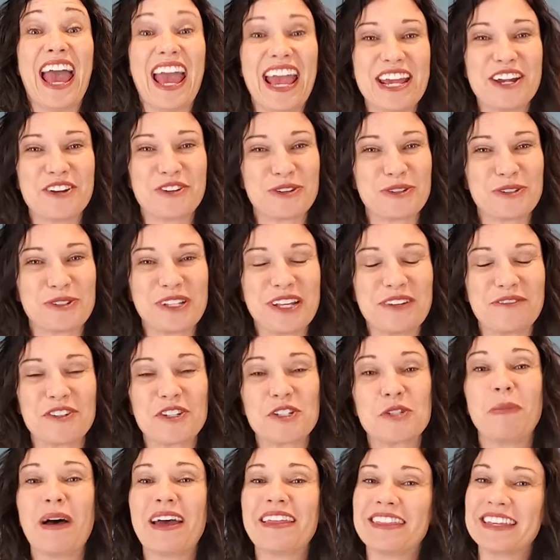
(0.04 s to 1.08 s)
Okay, cruise lovers,
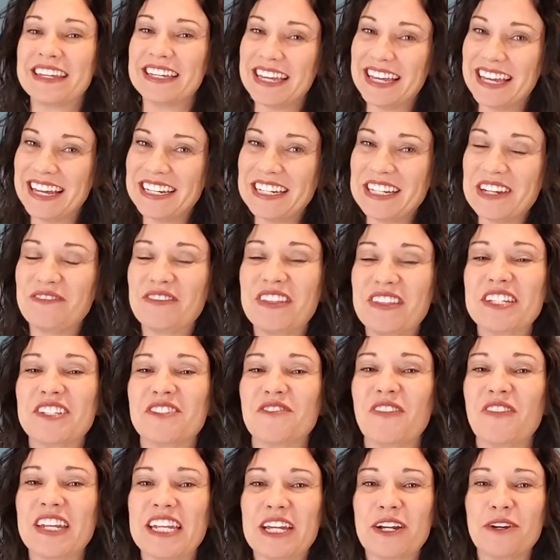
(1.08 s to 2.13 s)
by the end of this
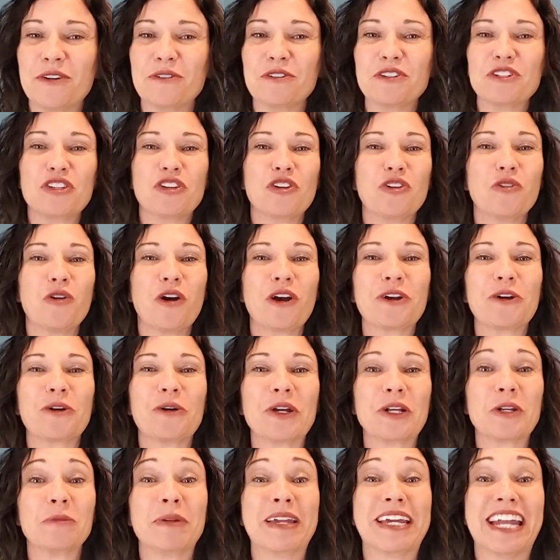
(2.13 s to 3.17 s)
video, you are
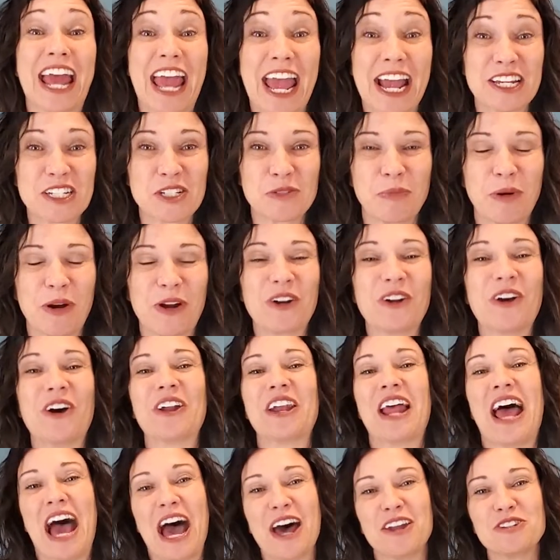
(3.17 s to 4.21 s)
going to be an expert on
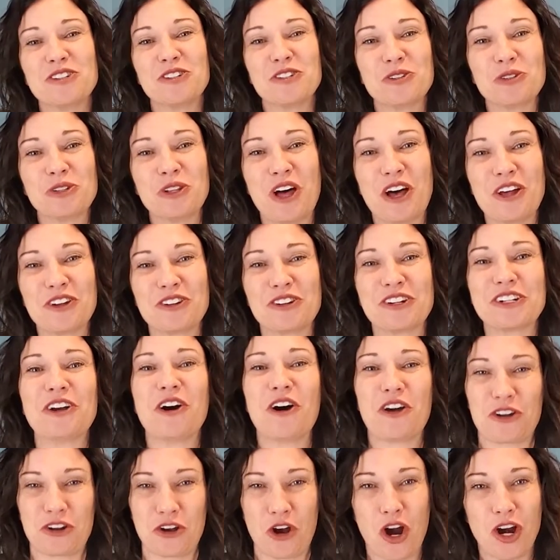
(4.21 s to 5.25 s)
how to do laundry
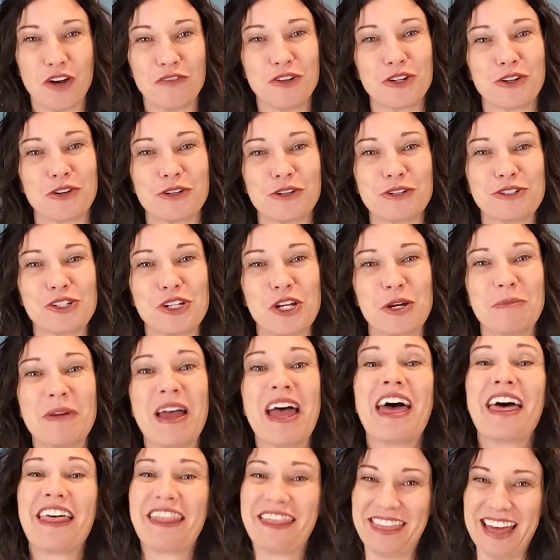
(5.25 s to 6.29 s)
on a Carnival cruise ship.
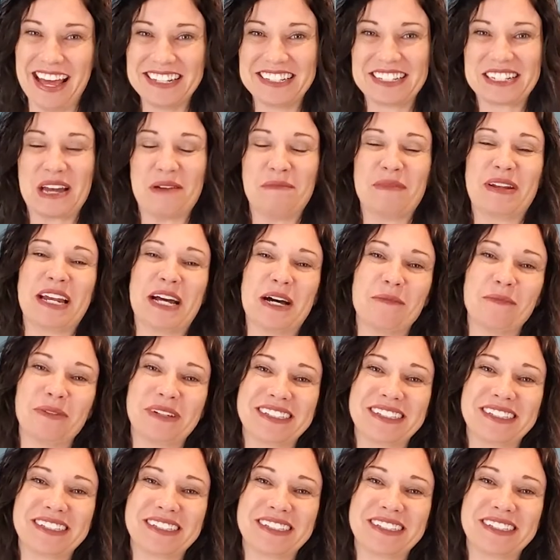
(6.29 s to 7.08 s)
That's coming up.